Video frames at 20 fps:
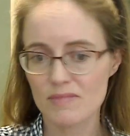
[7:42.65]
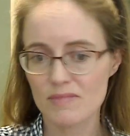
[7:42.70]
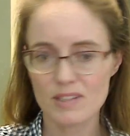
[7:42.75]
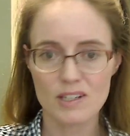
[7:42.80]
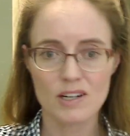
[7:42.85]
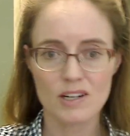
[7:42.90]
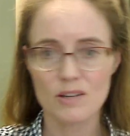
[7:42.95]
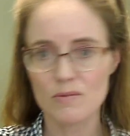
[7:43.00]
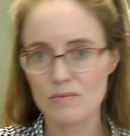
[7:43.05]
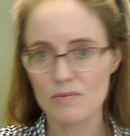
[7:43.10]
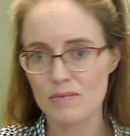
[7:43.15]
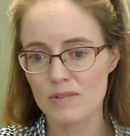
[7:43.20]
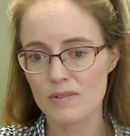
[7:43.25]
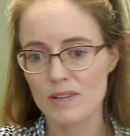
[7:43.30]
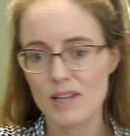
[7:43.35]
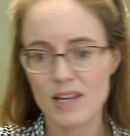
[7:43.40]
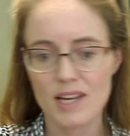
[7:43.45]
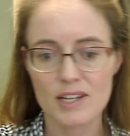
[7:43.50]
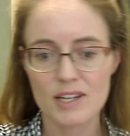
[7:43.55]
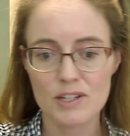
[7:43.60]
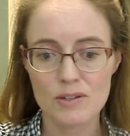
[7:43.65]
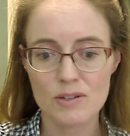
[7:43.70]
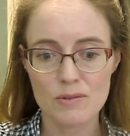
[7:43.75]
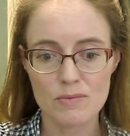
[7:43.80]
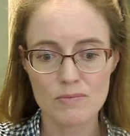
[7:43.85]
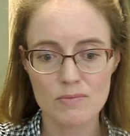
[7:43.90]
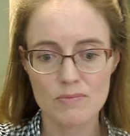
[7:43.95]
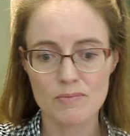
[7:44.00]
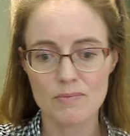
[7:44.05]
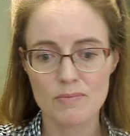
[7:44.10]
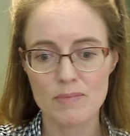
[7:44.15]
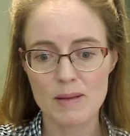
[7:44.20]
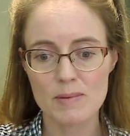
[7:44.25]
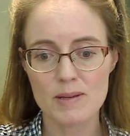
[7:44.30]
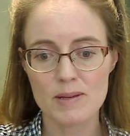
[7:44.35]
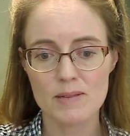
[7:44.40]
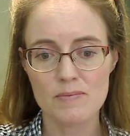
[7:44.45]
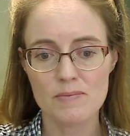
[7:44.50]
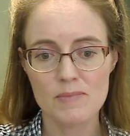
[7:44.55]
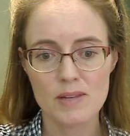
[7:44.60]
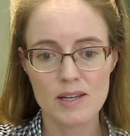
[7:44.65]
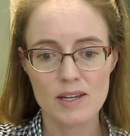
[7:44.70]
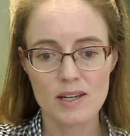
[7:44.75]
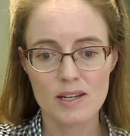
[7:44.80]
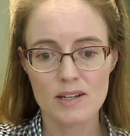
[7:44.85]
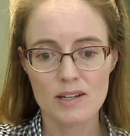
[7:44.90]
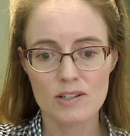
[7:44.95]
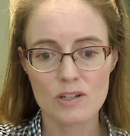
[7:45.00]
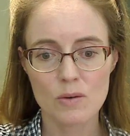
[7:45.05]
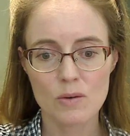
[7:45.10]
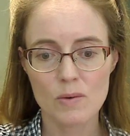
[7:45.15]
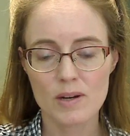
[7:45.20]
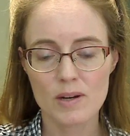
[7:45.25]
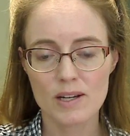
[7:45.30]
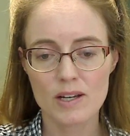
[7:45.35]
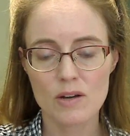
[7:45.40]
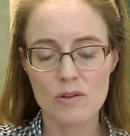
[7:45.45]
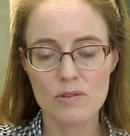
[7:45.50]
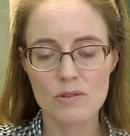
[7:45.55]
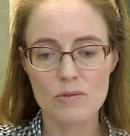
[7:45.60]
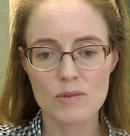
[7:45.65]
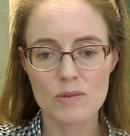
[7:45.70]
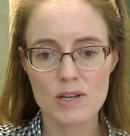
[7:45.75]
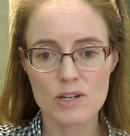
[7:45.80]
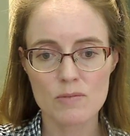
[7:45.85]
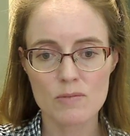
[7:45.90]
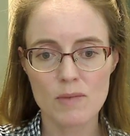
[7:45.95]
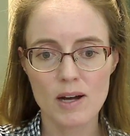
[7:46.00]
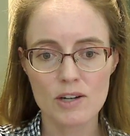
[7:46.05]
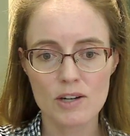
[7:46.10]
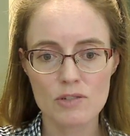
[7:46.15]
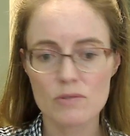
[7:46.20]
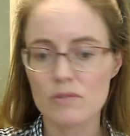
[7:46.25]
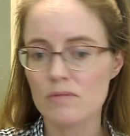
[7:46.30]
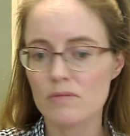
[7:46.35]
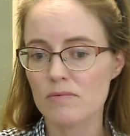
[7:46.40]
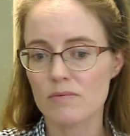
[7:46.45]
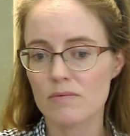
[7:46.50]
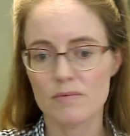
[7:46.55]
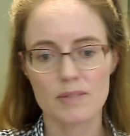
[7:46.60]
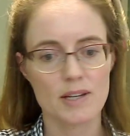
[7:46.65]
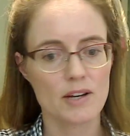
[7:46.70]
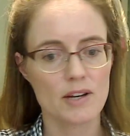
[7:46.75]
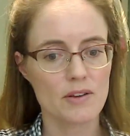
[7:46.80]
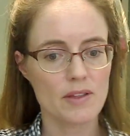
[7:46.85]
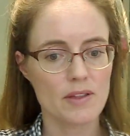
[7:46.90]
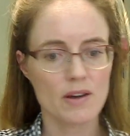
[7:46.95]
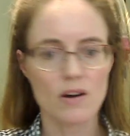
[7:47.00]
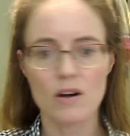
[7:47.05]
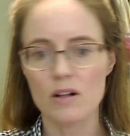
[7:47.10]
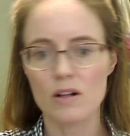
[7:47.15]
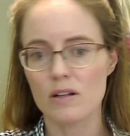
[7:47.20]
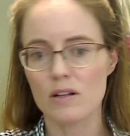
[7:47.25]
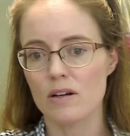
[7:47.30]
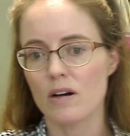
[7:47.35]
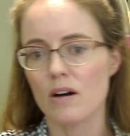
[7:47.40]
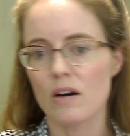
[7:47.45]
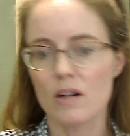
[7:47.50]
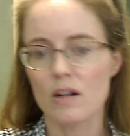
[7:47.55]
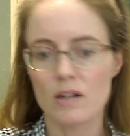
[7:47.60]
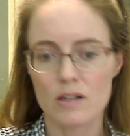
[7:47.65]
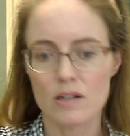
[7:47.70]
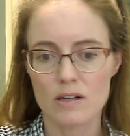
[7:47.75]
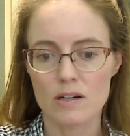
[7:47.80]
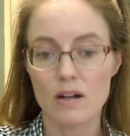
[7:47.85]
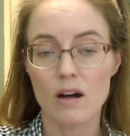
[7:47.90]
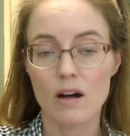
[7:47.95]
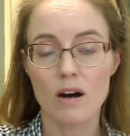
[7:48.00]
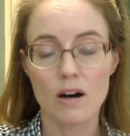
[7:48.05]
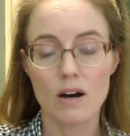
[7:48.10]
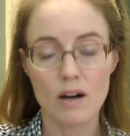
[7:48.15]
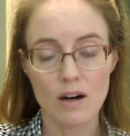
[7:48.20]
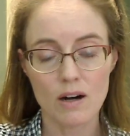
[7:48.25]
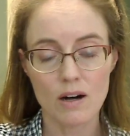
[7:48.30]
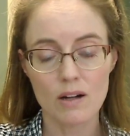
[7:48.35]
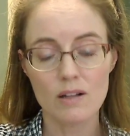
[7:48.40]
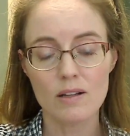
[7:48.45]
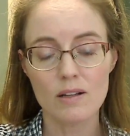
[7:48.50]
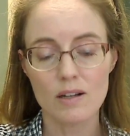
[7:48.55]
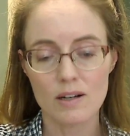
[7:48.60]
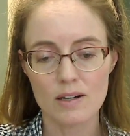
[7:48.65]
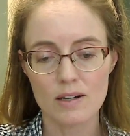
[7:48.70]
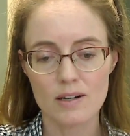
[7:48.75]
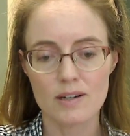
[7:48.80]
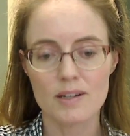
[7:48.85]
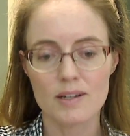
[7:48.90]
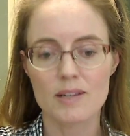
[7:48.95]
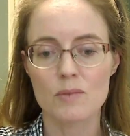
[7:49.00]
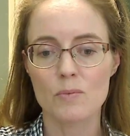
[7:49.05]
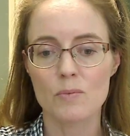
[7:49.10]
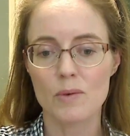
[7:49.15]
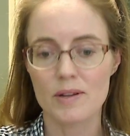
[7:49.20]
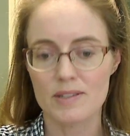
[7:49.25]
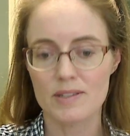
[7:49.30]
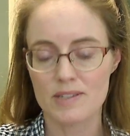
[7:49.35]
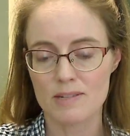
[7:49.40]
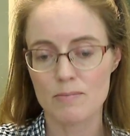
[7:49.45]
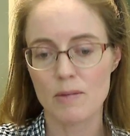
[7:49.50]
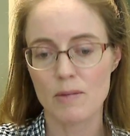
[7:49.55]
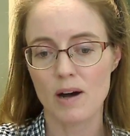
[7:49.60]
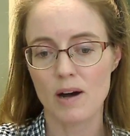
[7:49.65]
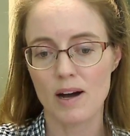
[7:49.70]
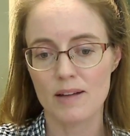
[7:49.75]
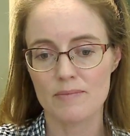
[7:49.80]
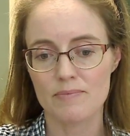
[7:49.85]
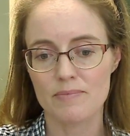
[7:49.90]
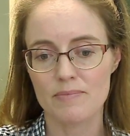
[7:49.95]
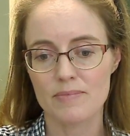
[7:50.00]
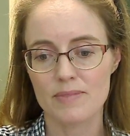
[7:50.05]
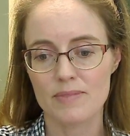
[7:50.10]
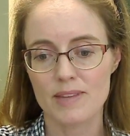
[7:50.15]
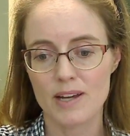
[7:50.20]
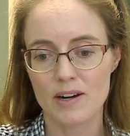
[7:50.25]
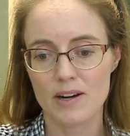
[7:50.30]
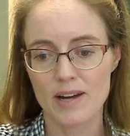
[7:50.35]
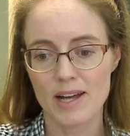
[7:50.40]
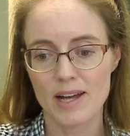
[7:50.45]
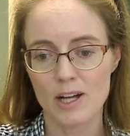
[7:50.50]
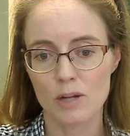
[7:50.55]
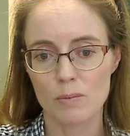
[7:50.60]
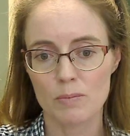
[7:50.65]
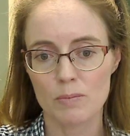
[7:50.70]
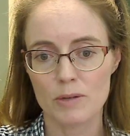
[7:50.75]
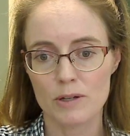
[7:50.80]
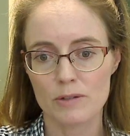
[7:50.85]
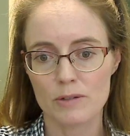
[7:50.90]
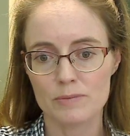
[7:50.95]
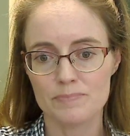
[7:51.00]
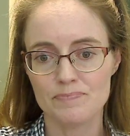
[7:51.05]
you know, and you maybe don't want to go through each module, here they all are in one spot there to help you,